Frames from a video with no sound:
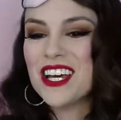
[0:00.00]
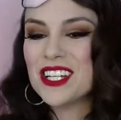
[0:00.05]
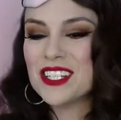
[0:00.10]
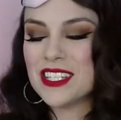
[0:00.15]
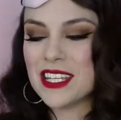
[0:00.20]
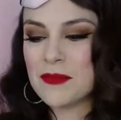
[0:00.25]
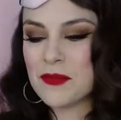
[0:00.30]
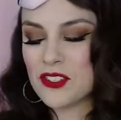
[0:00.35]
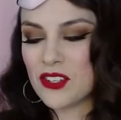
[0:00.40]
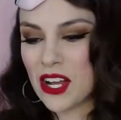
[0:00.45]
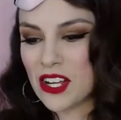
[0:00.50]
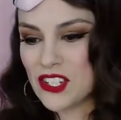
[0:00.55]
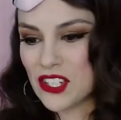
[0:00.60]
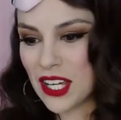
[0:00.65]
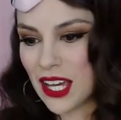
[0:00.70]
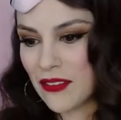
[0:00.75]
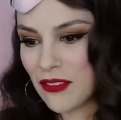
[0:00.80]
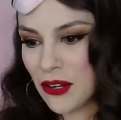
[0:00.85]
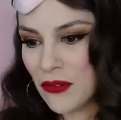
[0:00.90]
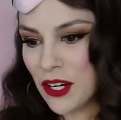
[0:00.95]
Deep
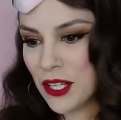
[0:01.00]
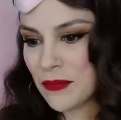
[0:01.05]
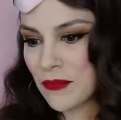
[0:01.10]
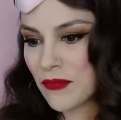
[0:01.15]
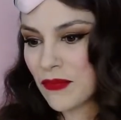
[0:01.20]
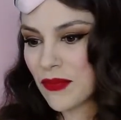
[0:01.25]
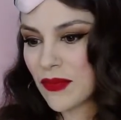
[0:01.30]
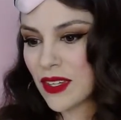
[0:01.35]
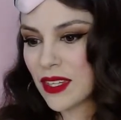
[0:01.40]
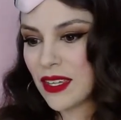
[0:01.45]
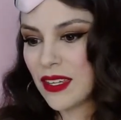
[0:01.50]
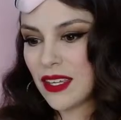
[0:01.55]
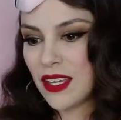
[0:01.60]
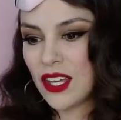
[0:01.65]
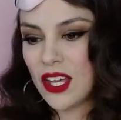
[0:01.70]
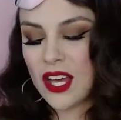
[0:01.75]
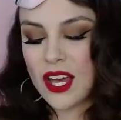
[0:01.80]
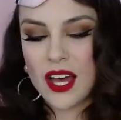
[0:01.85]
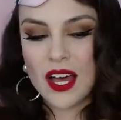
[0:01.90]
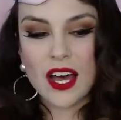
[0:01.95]
stretching, everyone.
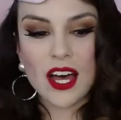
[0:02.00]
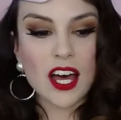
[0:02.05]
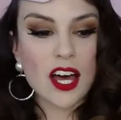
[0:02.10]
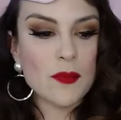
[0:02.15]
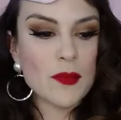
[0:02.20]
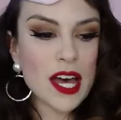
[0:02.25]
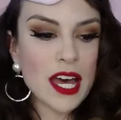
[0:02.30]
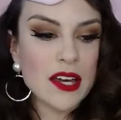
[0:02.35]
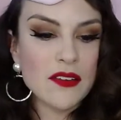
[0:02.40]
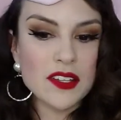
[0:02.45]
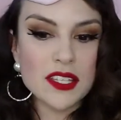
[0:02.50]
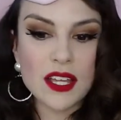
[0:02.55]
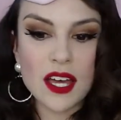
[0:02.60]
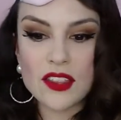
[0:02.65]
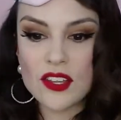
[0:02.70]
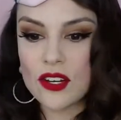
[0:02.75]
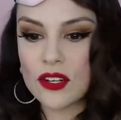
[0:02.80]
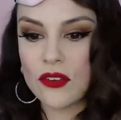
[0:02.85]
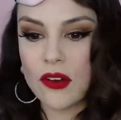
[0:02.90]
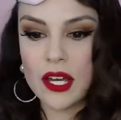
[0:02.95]
I have
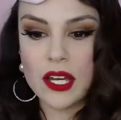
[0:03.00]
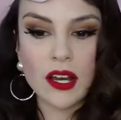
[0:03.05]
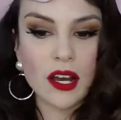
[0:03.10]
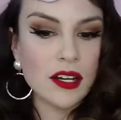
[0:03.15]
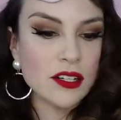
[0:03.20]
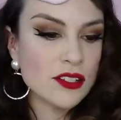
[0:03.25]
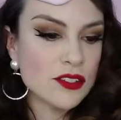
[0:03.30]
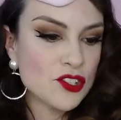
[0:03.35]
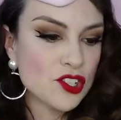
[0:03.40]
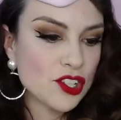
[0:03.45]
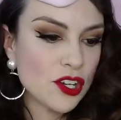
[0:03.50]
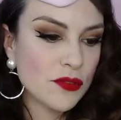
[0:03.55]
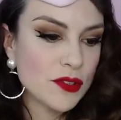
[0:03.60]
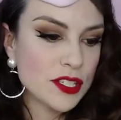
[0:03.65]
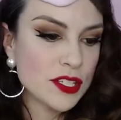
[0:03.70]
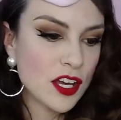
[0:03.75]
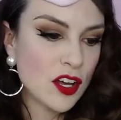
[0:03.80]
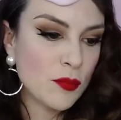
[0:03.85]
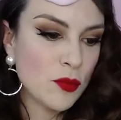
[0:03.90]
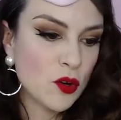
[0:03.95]
another Grey Gardens show
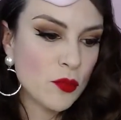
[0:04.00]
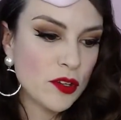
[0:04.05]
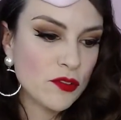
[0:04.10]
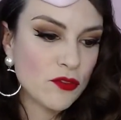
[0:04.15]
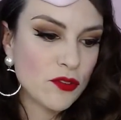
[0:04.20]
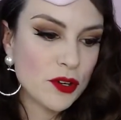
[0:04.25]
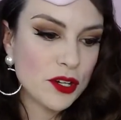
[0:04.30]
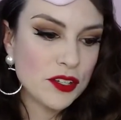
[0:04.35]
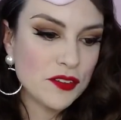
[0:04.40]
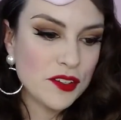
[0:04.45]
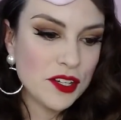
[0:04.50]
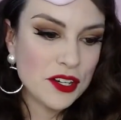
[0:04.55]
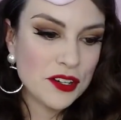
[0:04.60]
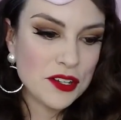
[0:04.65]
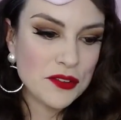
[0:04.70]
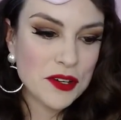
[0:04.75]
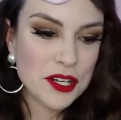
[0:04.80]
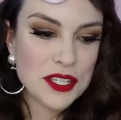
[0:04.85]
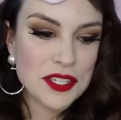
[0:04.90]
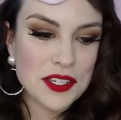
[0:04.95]
and tell moment for you here. Do
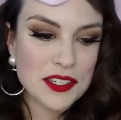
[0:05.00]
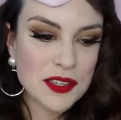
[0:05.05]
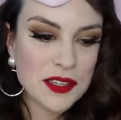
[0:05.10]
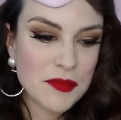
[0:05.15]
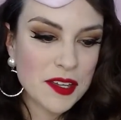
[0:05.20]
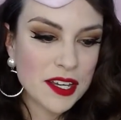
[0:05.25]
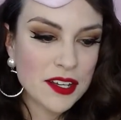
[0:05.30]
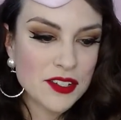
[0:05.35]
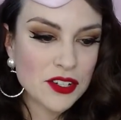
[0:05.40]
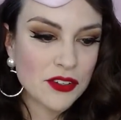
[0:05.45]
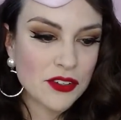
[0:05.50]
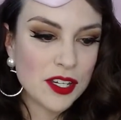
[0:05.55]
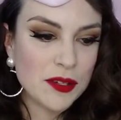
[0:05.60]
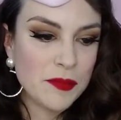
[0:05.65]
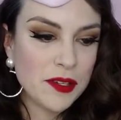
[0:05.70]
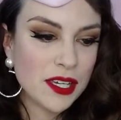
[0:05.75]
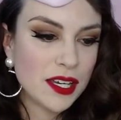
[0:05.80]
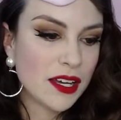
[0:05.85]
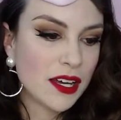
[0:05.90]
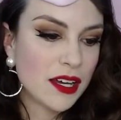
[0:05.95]
you want to see something else
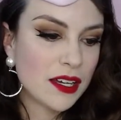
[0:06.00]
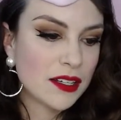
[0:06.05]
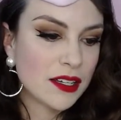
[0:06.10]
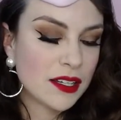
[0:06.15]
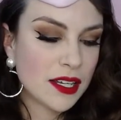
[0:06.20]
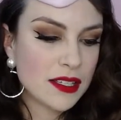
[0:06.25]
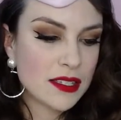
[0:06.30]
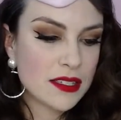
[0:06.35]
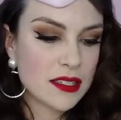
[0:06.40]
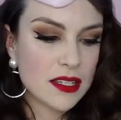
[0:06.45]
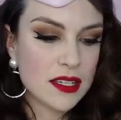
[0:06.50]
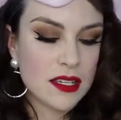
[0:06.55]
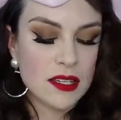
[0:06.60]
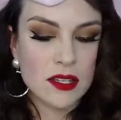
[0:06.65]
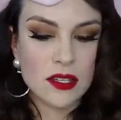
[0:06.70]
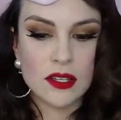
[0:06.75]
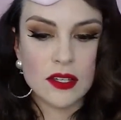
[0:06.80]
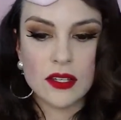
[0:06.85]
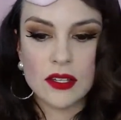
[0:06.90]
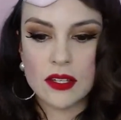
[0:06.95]
creepy I got on Etsy?
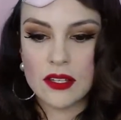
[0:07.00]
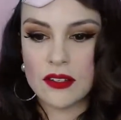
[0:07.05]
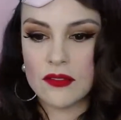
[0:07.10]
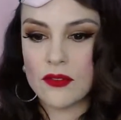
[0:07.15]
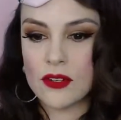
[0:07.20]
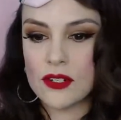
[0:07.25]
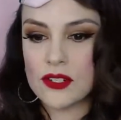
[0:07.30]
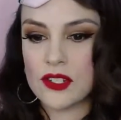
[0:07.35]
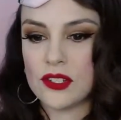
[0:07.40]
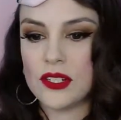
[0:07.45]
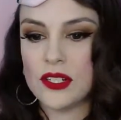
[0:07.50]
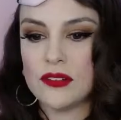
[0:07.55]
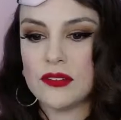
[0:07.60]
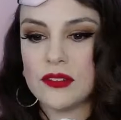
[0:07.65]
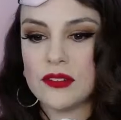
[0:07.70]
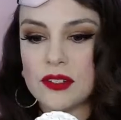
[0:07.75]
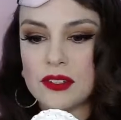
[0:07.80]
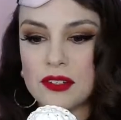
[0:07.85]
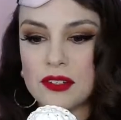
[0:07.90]
Of course you do.